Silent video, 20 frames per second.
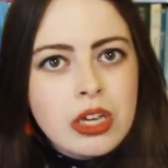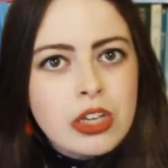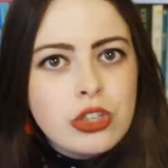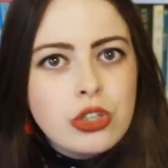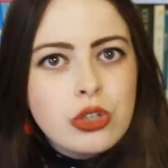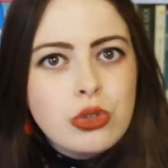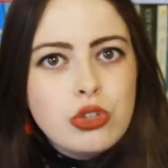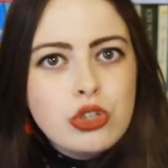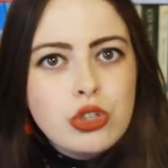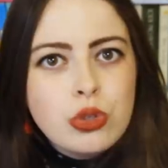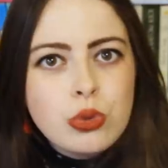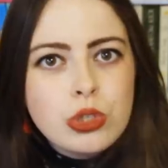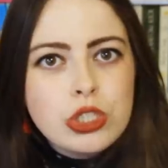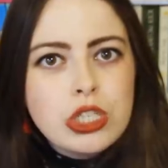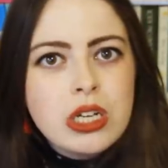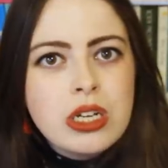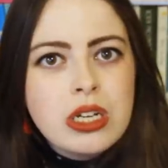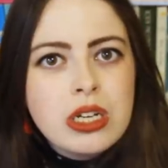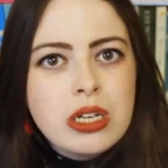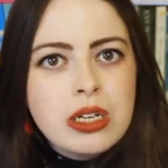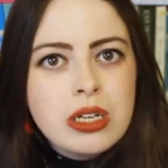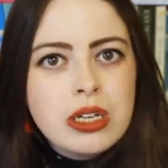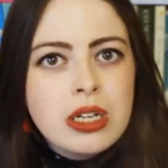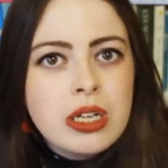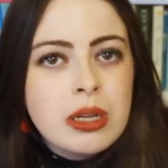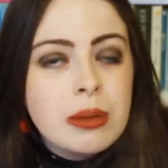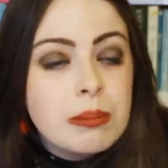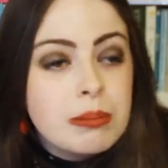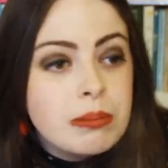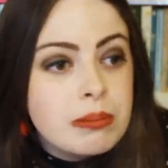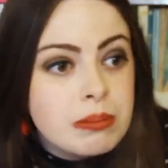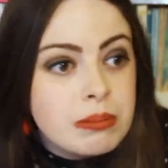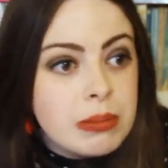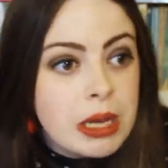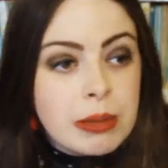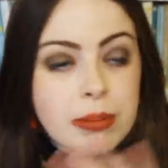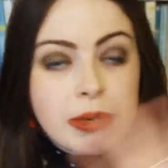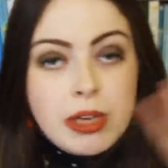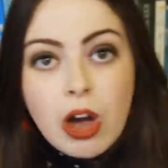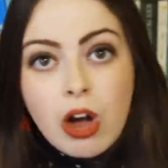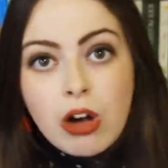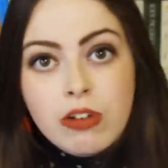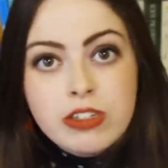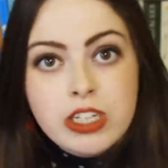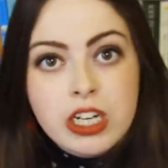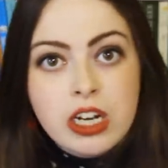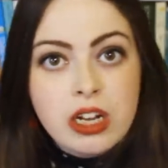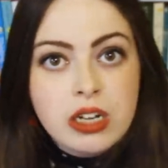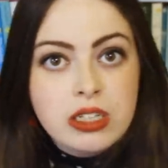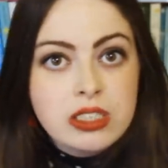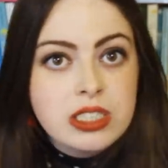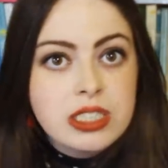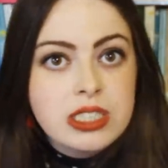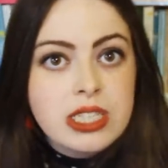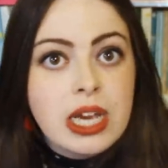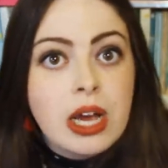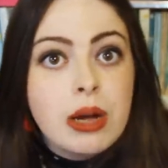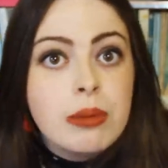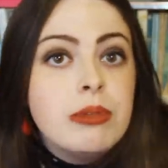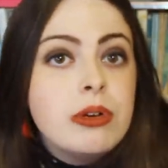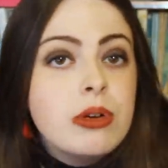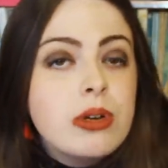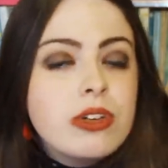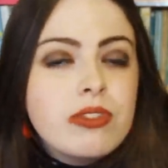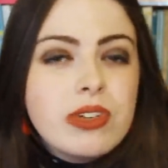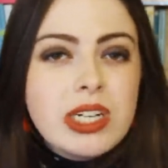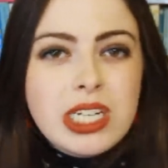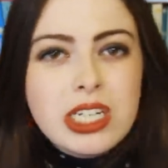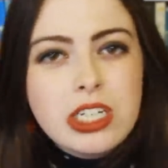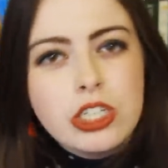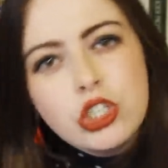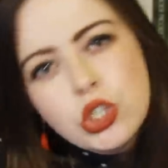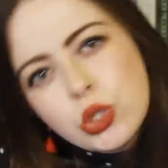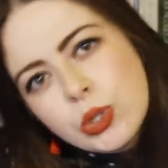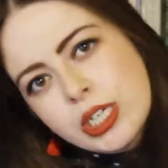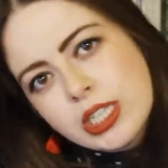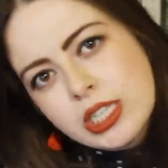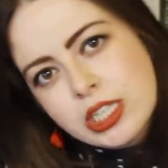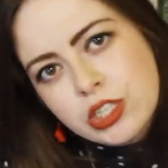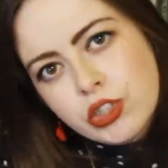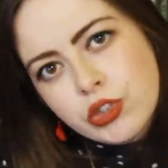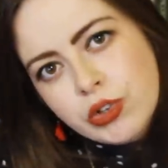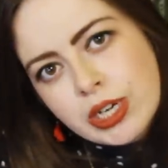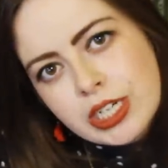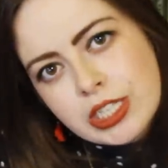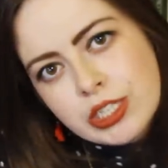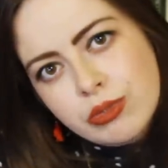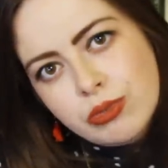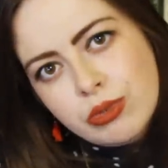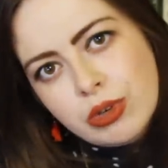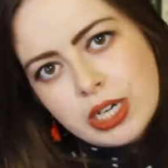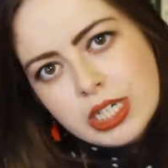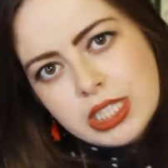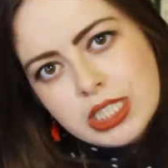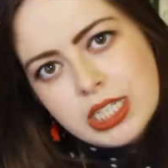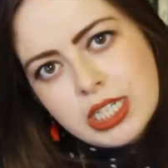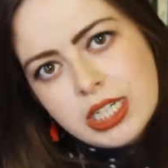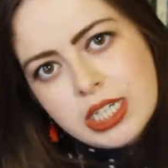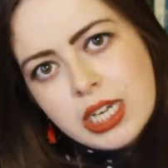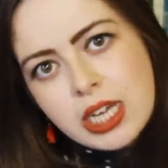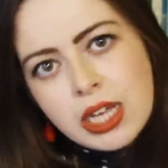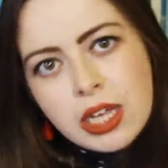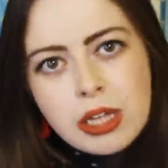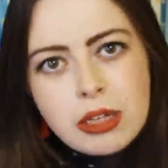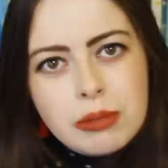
You talk to her maybe after class and say, I'm not really enjoying this creative writing,